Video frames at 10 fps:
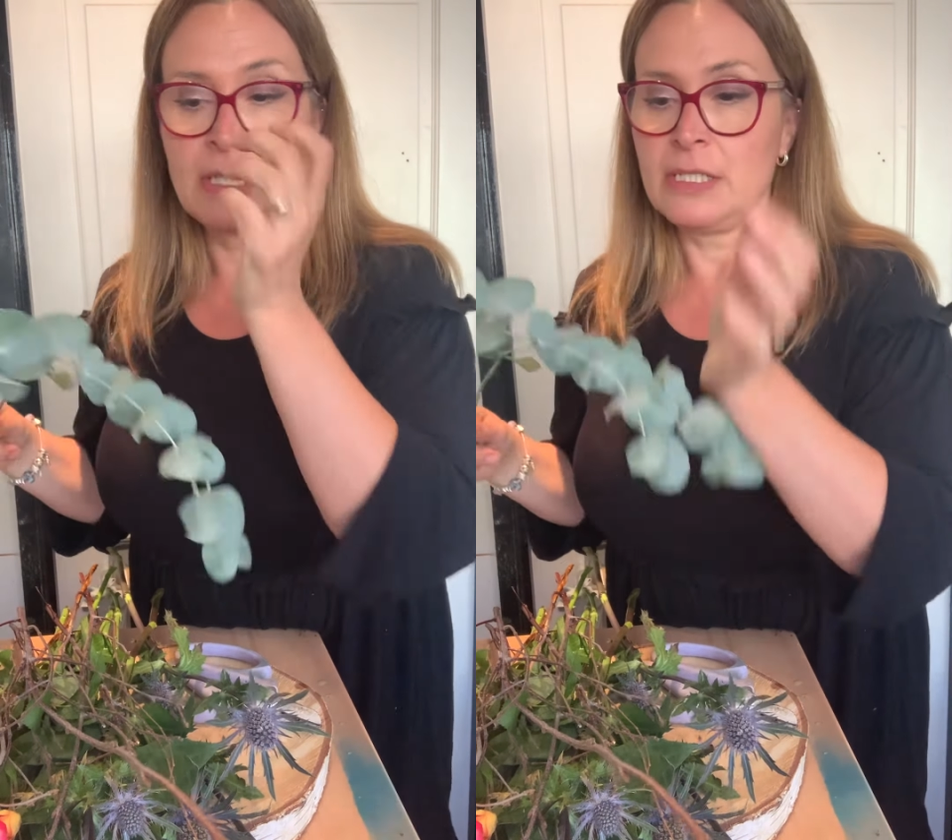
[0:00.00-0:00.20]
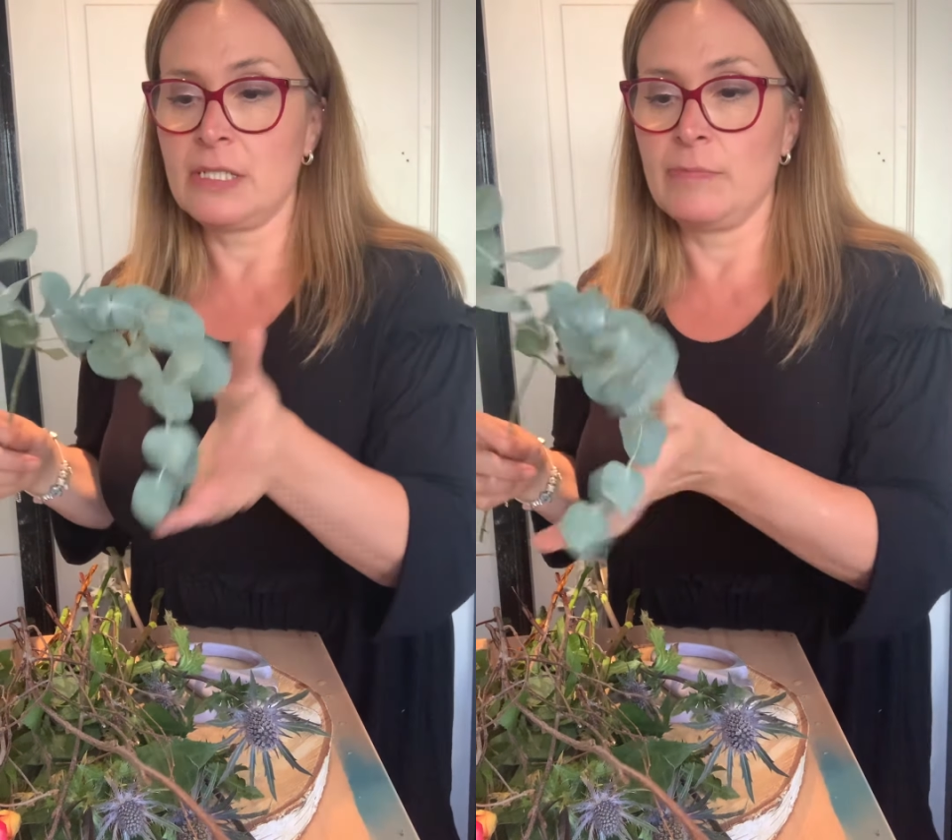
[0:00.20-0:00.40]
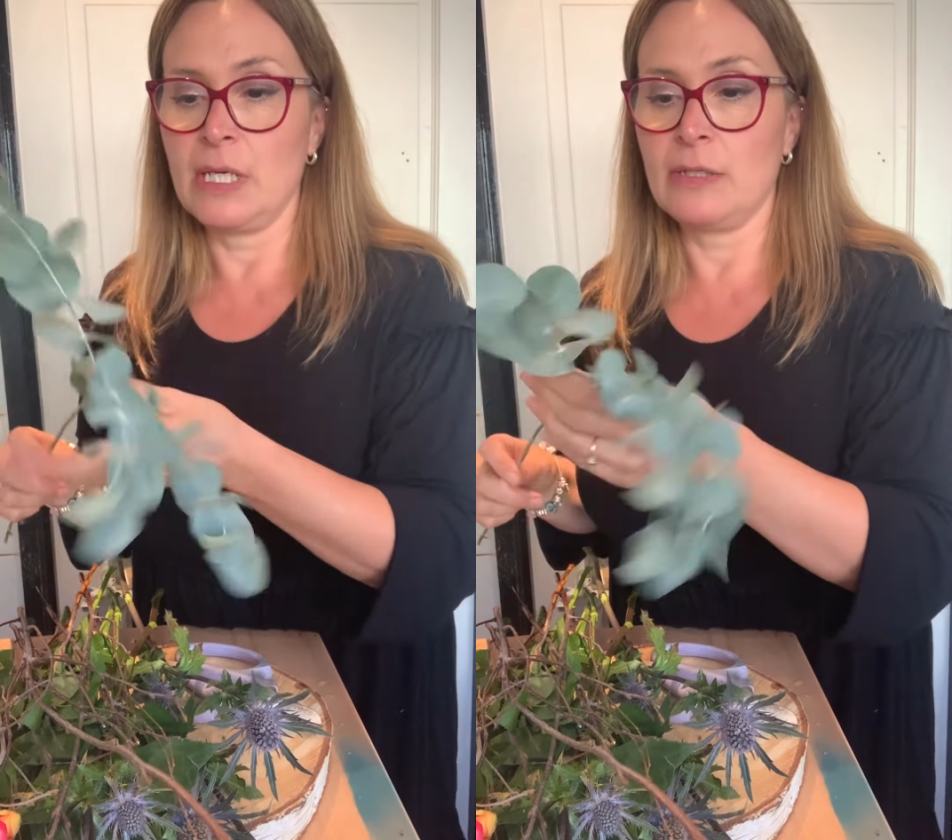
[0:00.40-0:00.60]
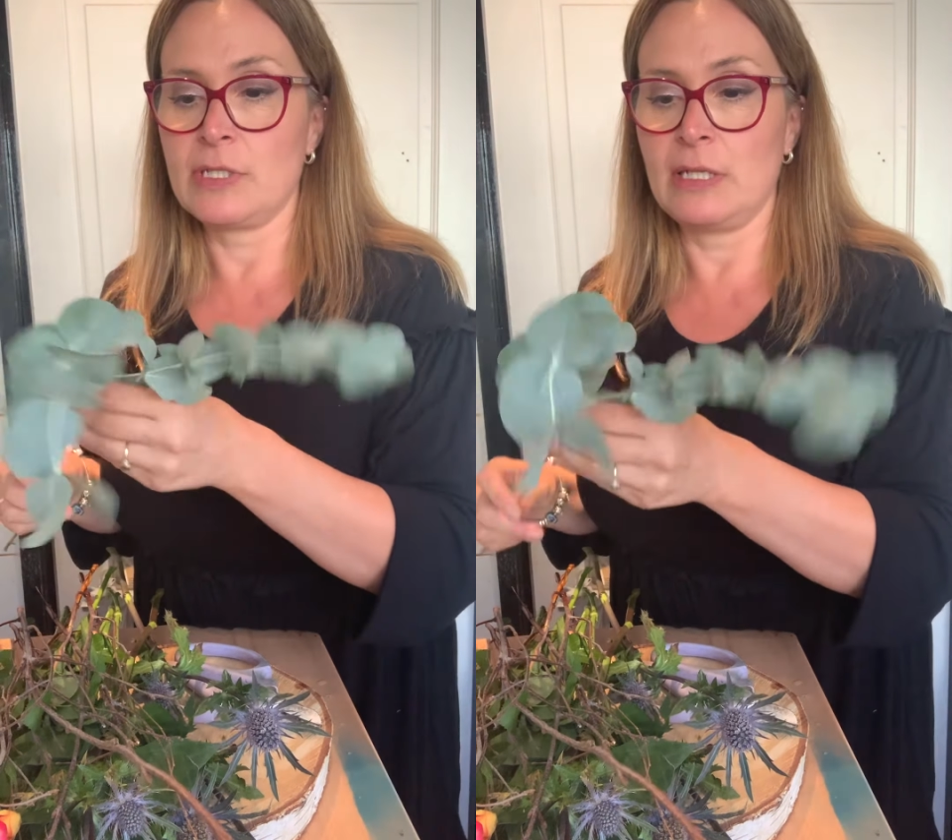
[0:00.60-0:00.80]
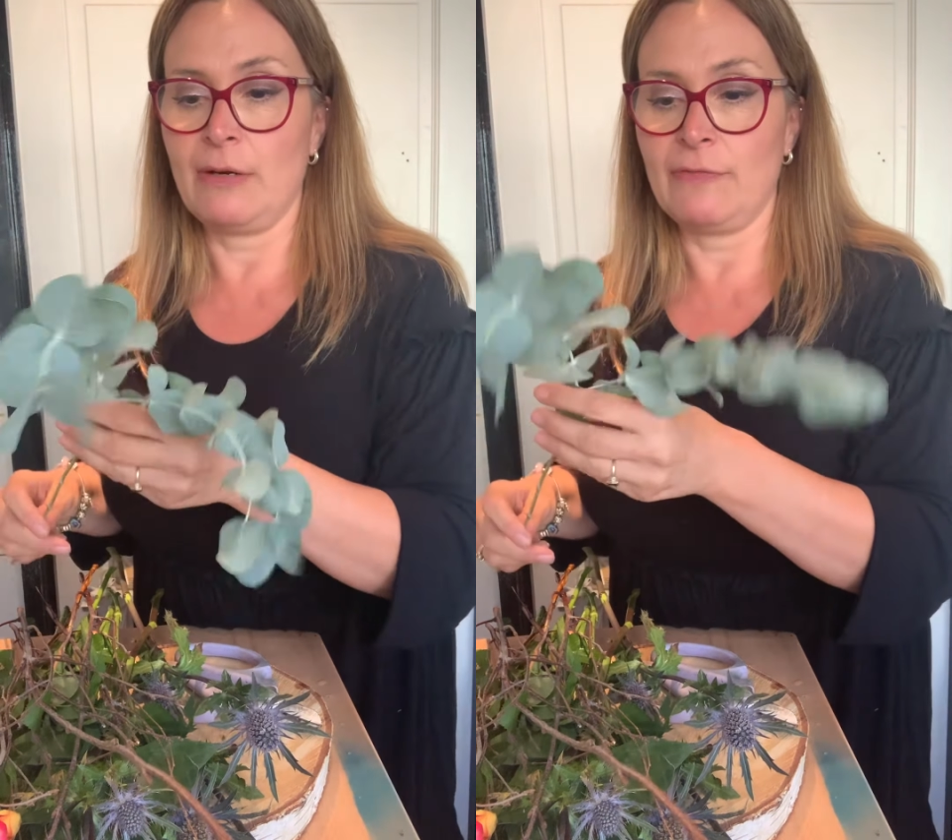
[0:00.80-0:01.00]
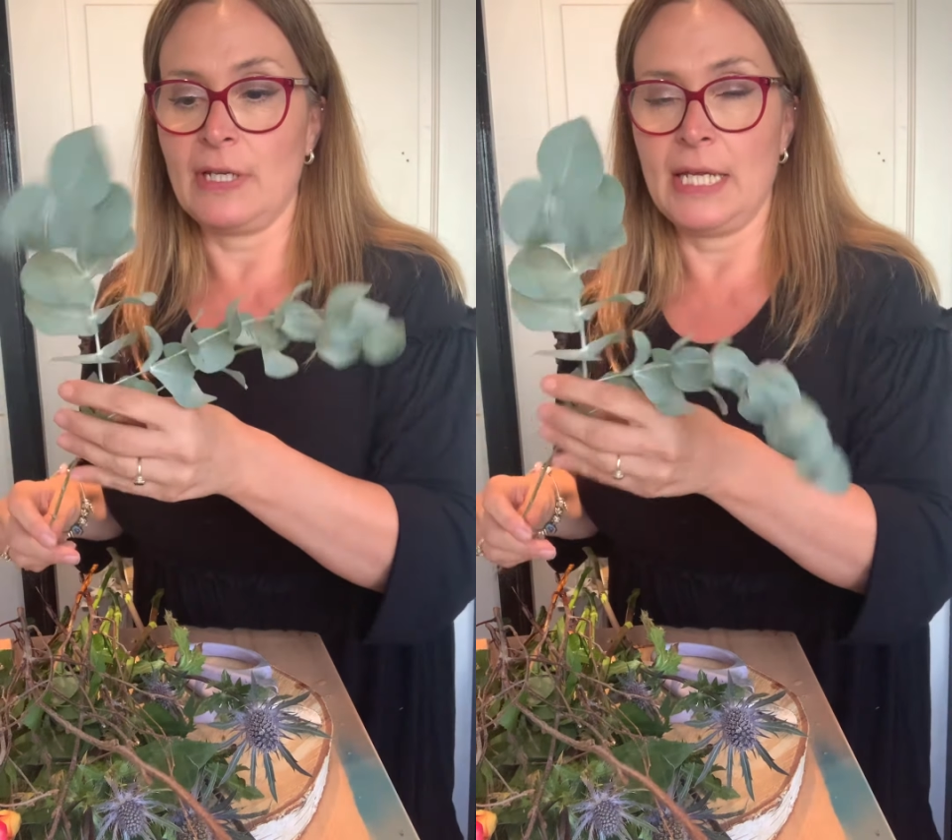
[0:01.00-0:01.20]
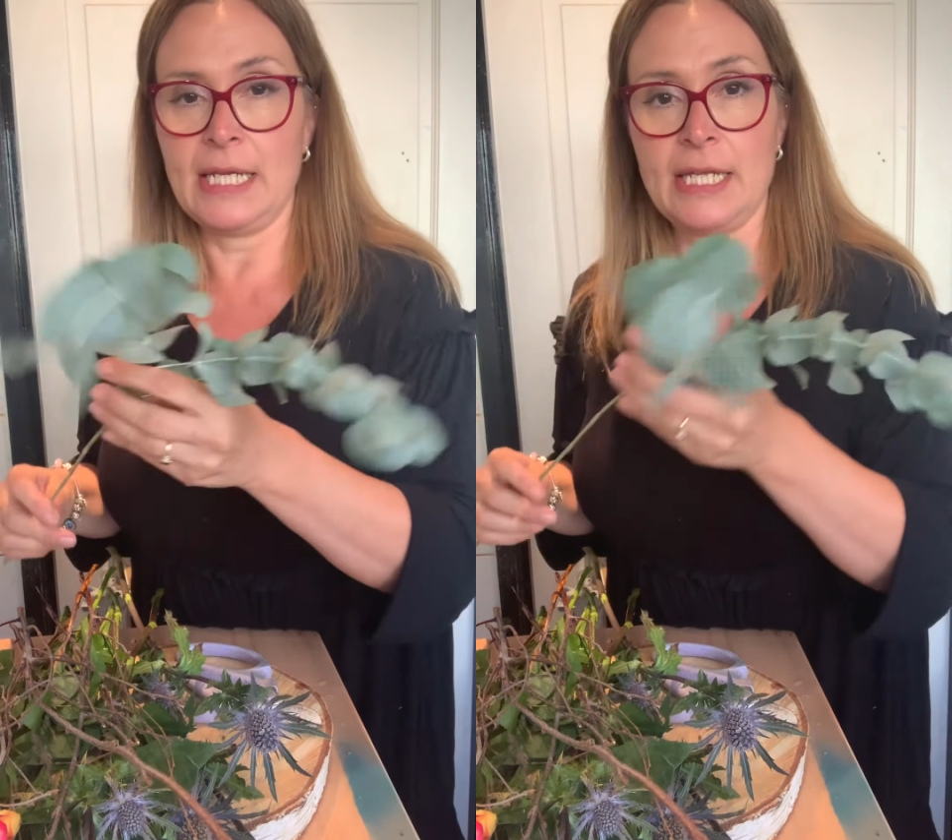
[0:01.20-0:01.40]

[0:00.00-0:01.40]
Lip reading: Smells lovely.